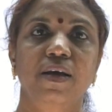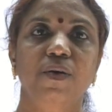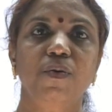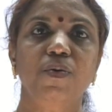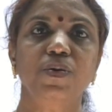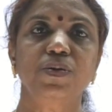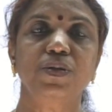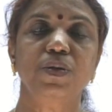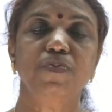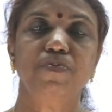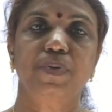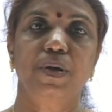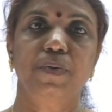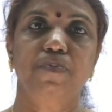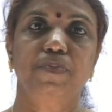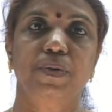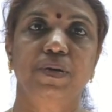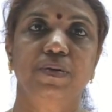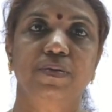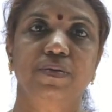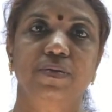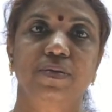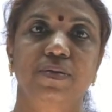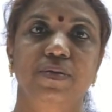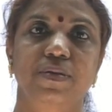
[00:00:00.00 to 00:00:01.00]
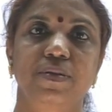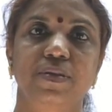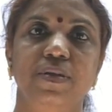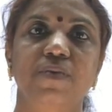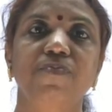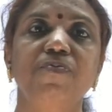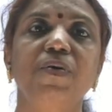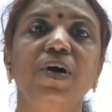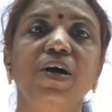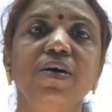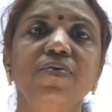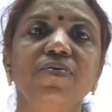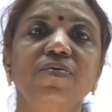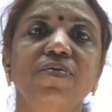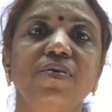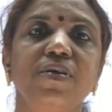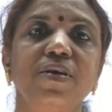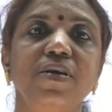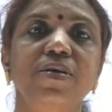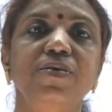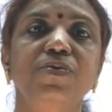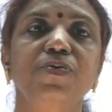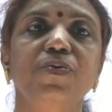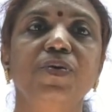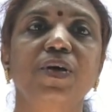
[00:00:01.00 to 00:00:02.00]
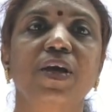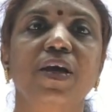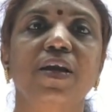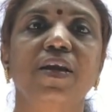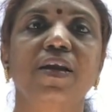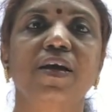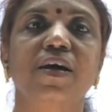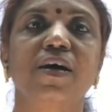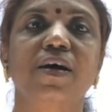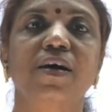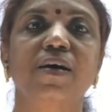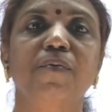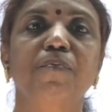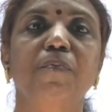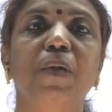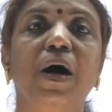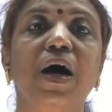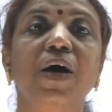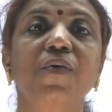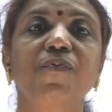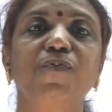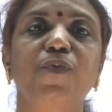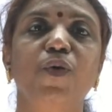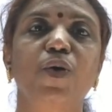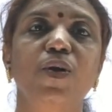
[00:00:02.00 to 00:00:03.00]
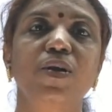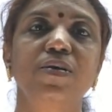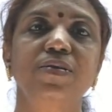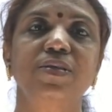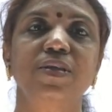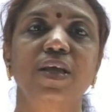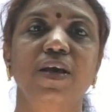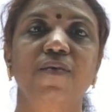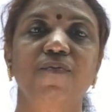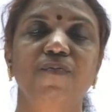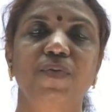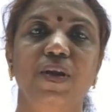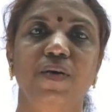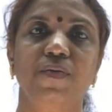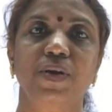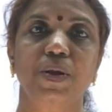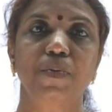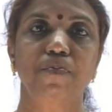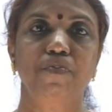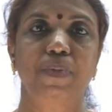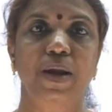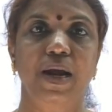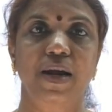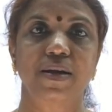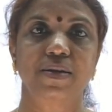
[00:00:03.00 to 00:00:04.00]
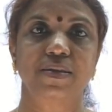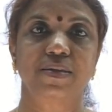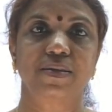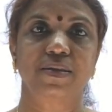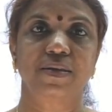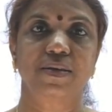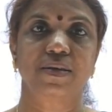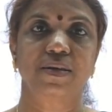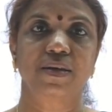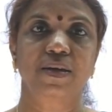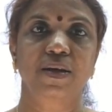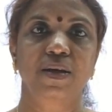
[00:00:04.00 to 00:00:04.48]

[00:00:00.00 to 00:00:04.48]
question paper. The first is you can morphology of flowering plants.